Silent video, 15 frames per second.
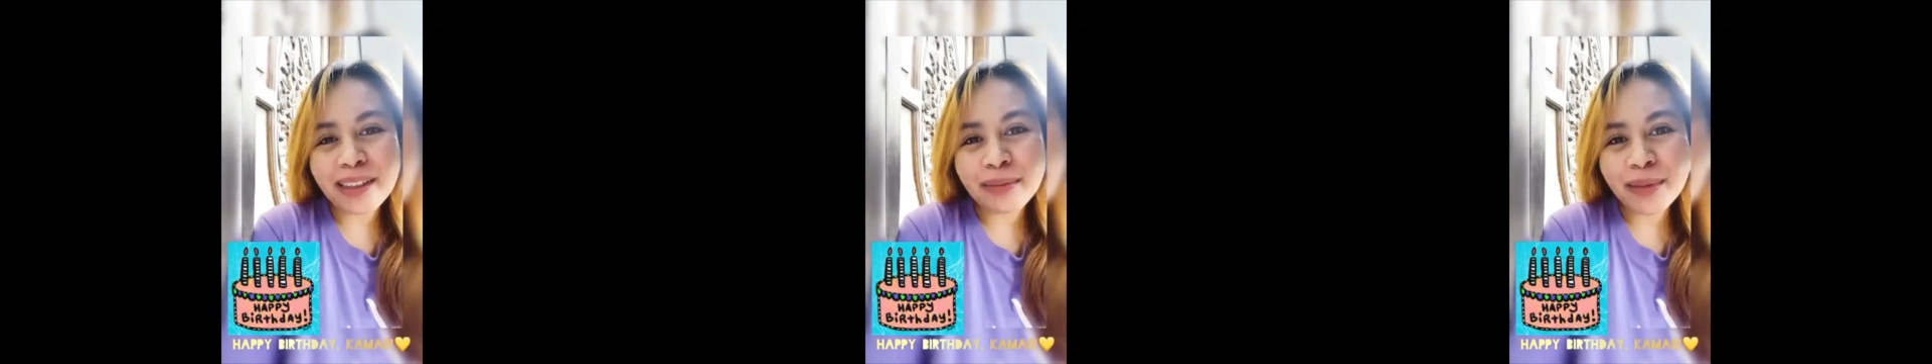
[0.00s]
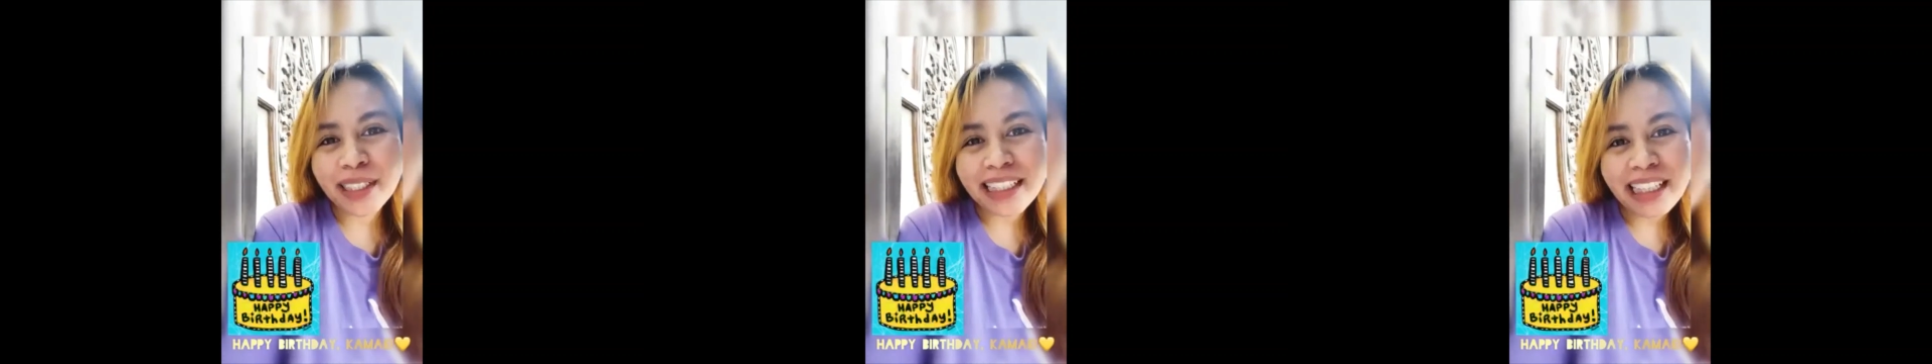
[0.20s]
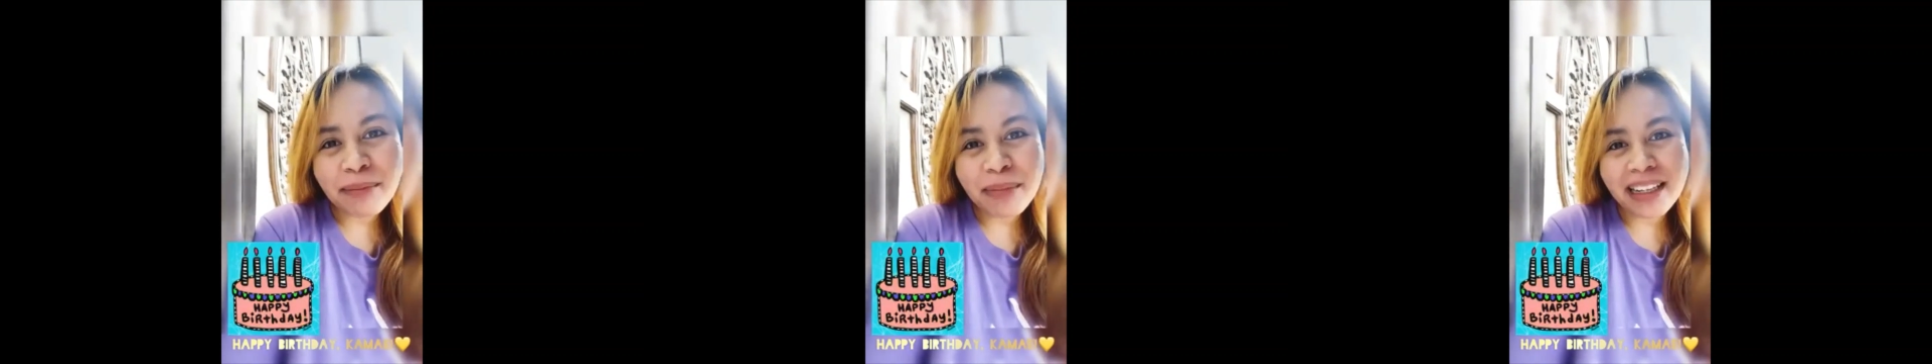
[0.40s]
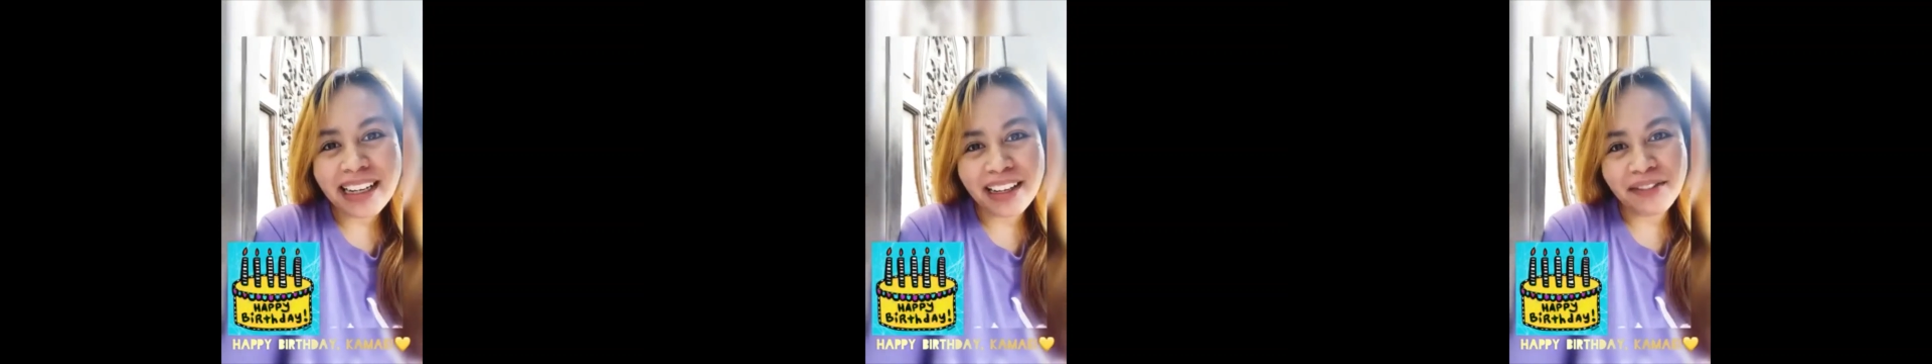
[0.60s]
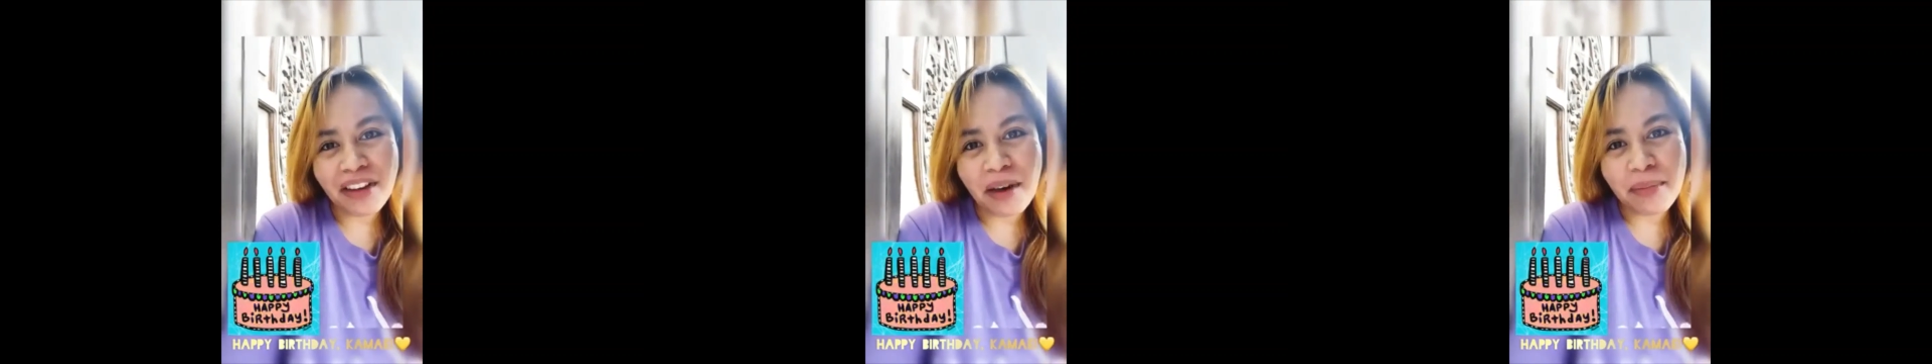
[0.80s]
treating me
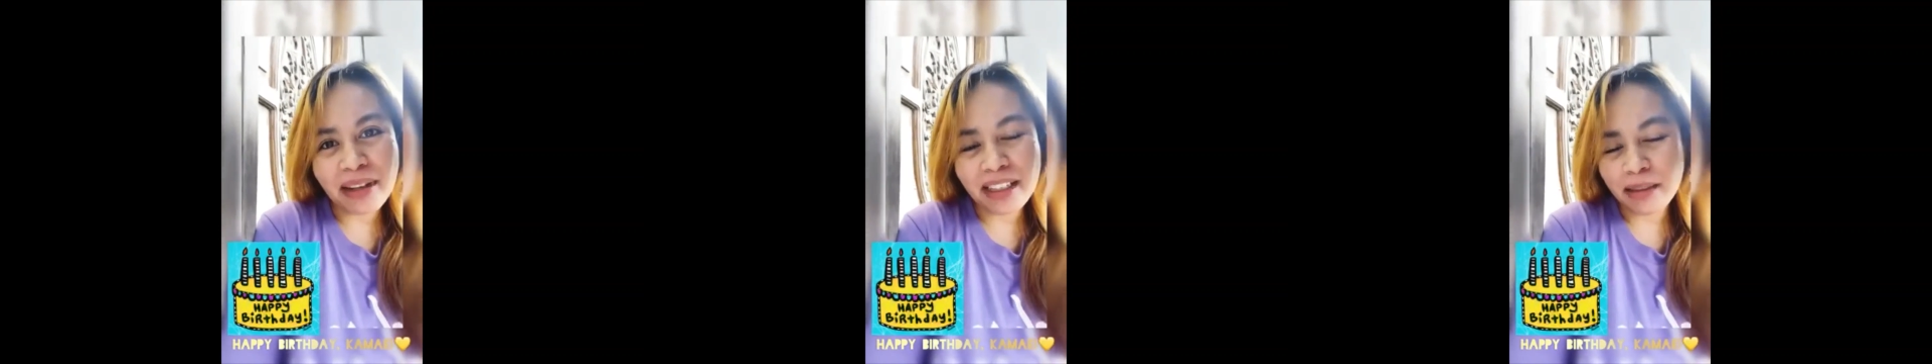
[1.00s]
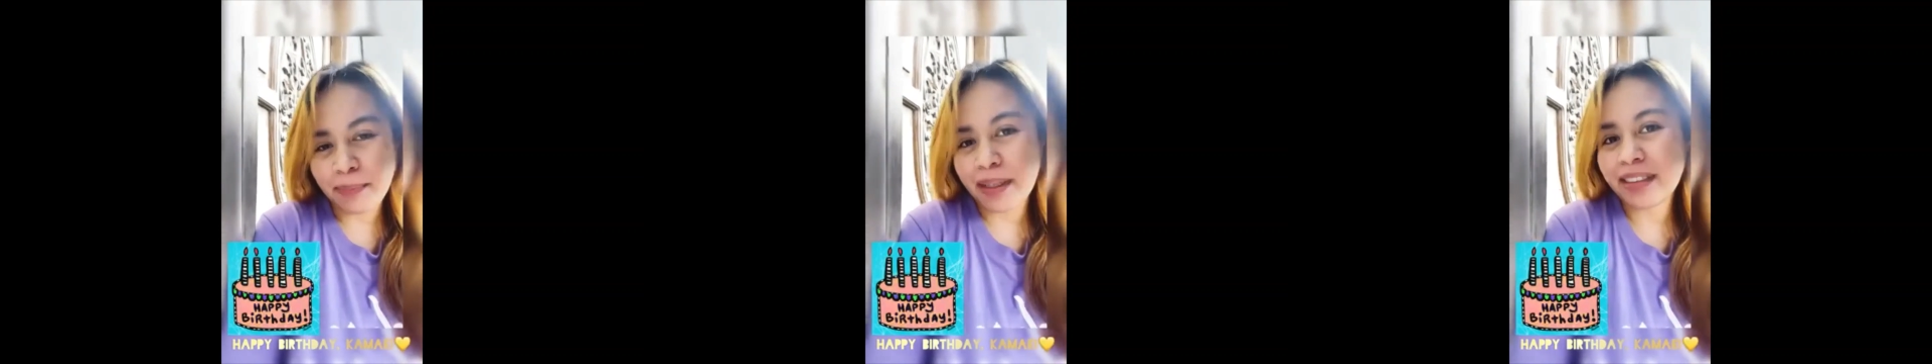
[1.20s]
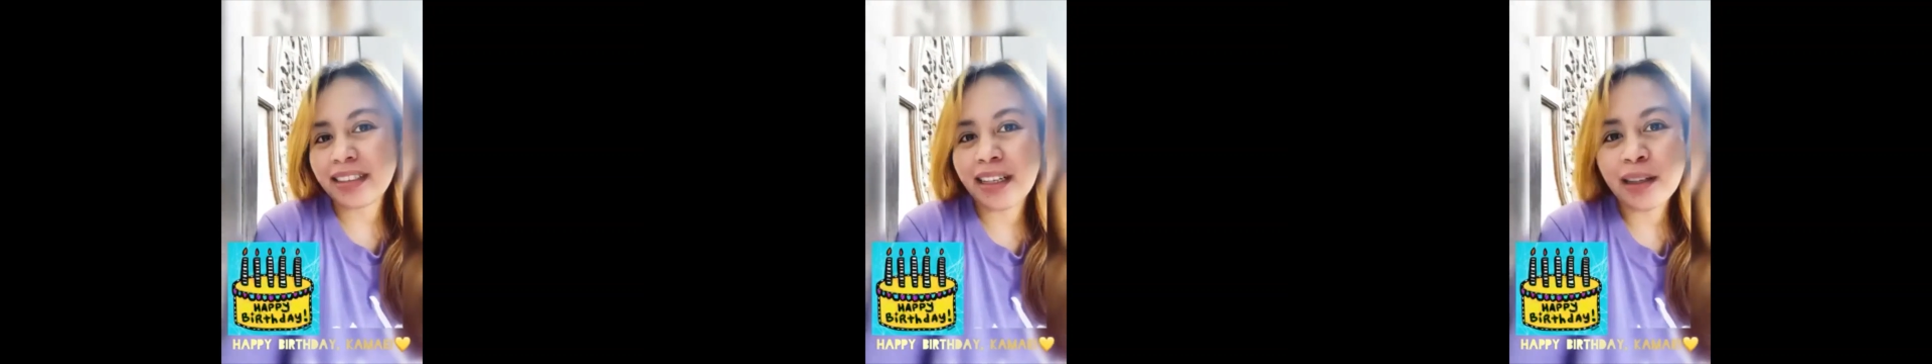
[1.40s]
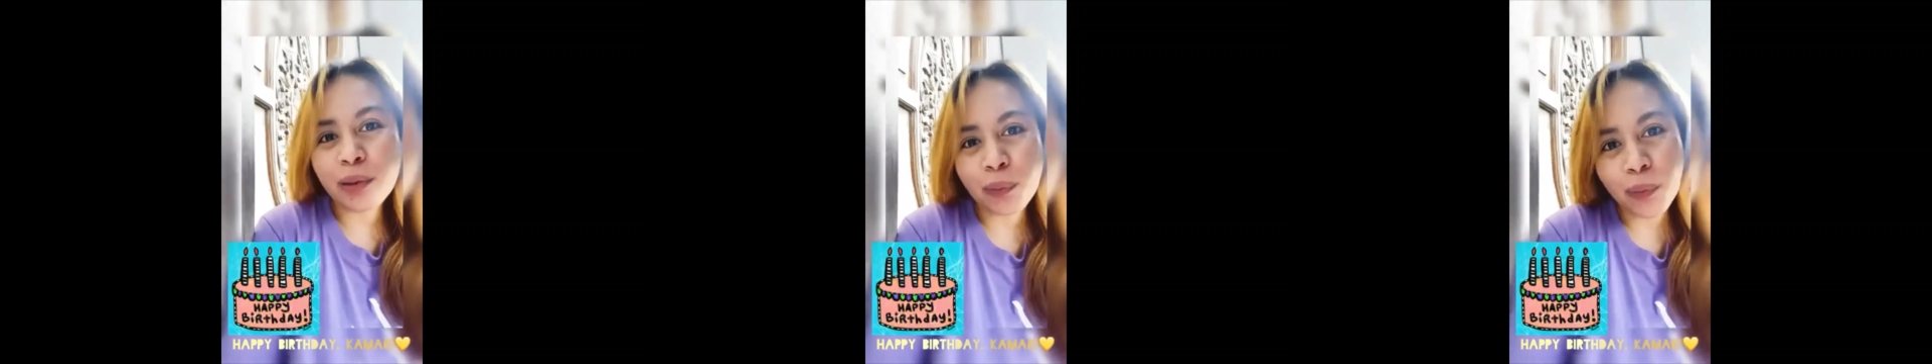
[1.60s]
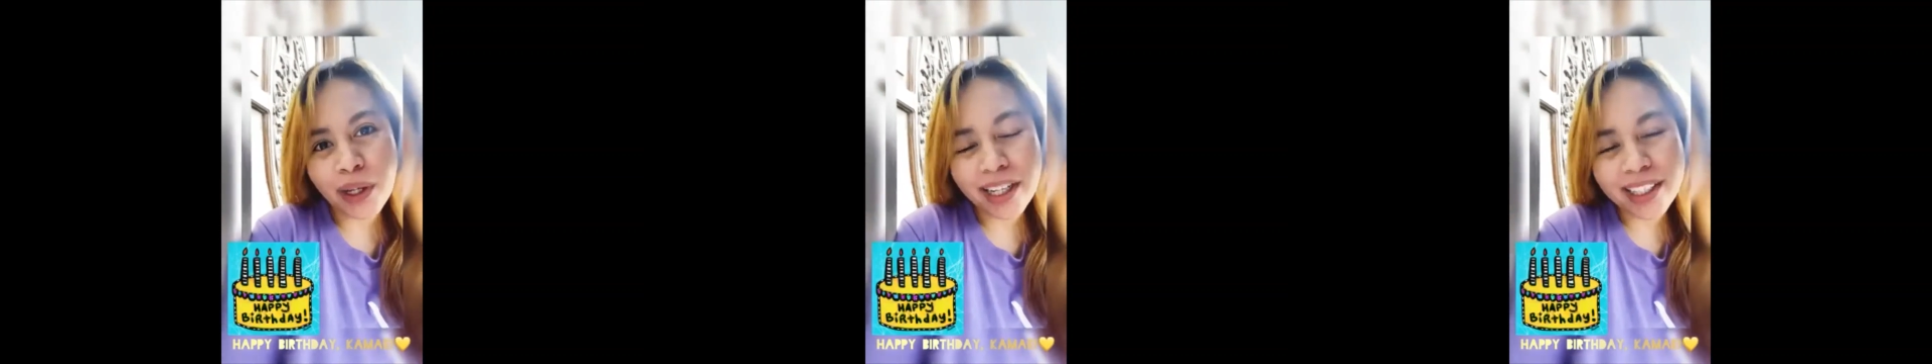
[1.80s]
like family, especially
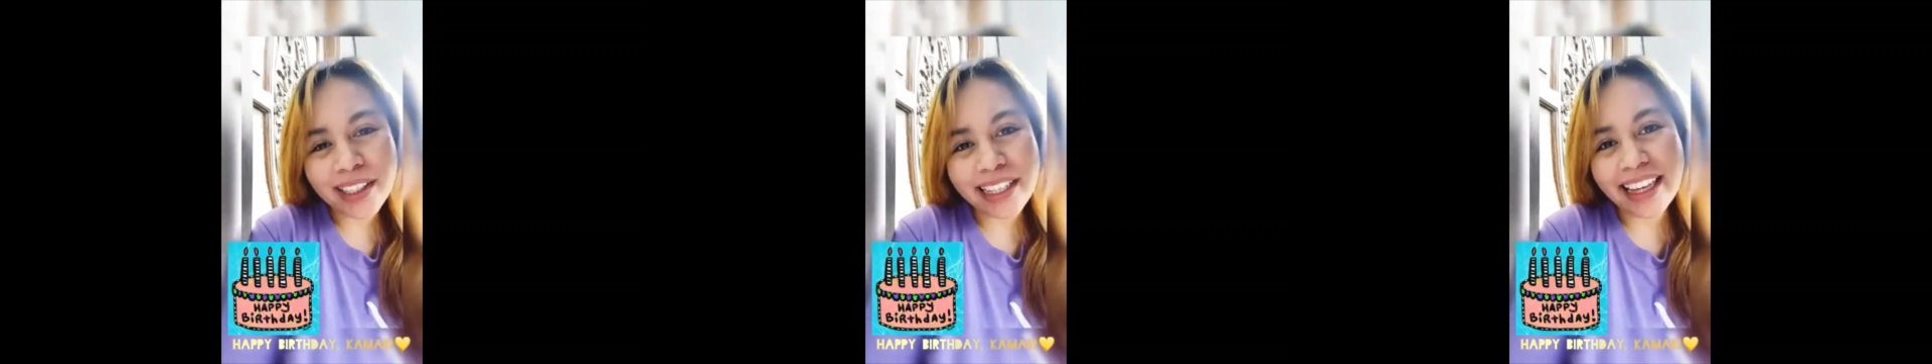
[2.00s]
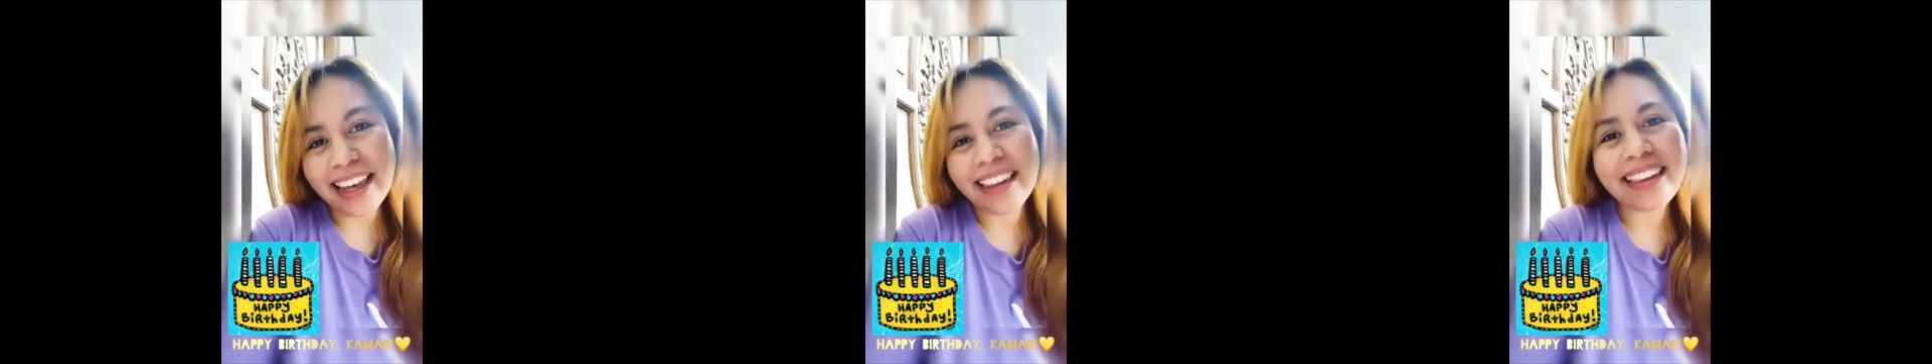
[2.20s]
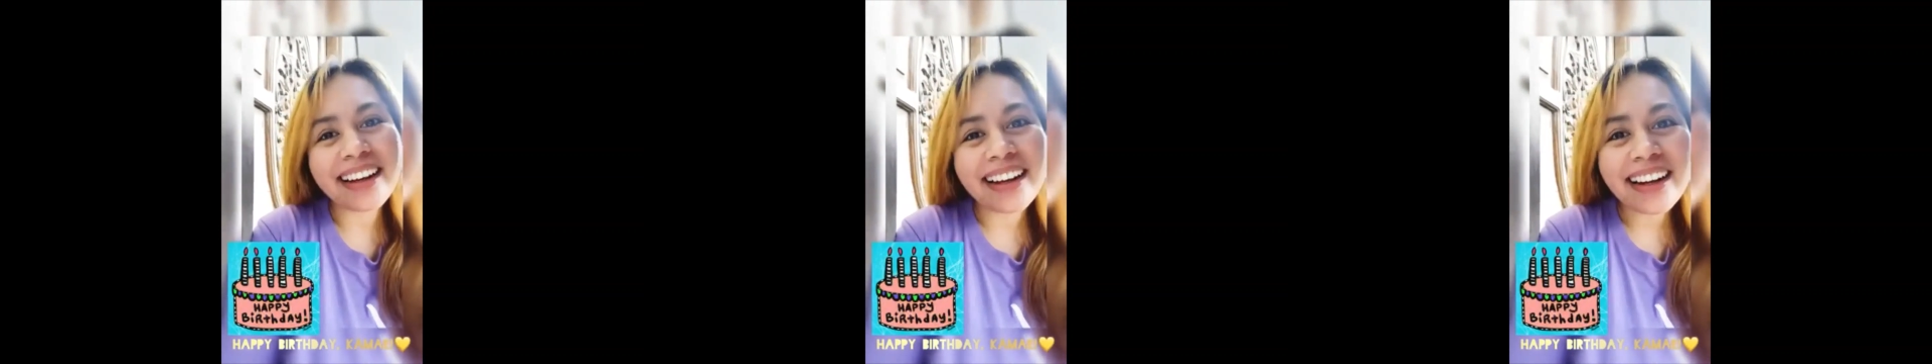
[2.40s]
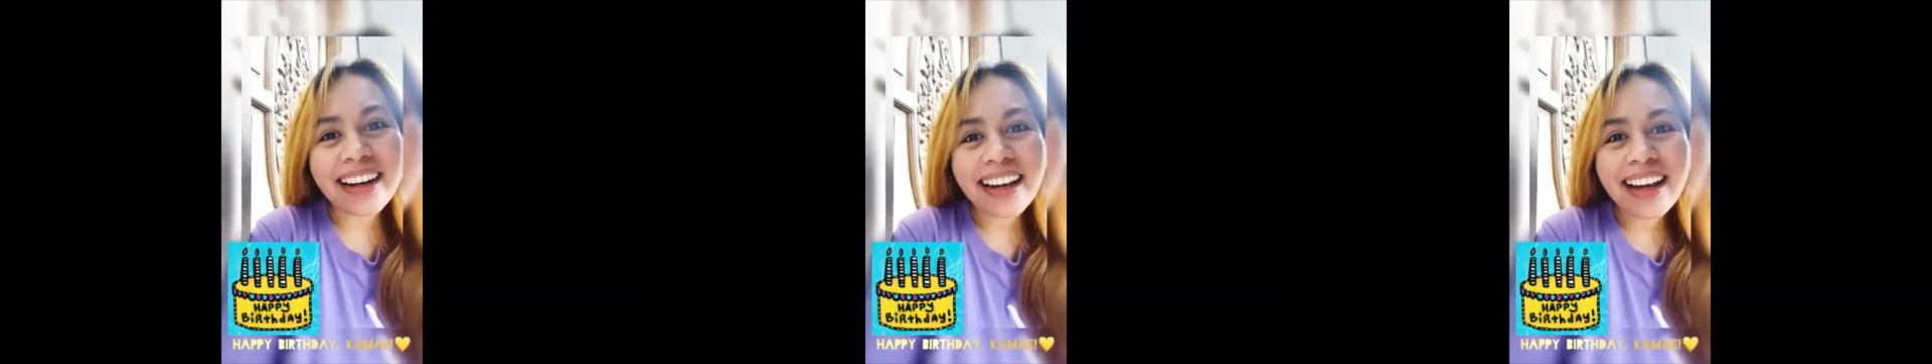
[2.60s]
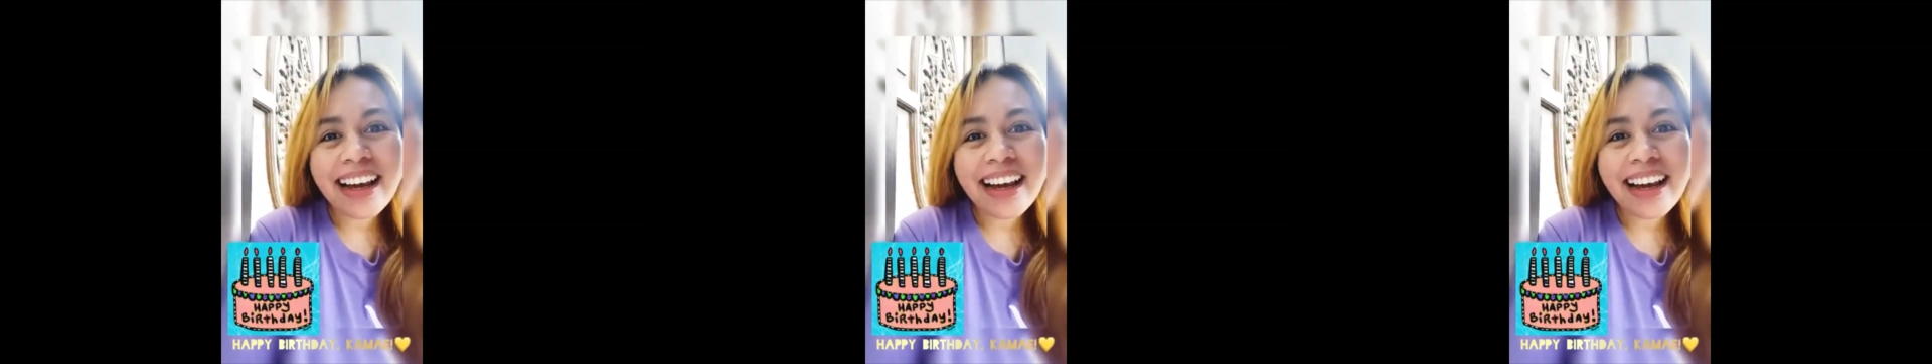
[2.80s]
when we are together.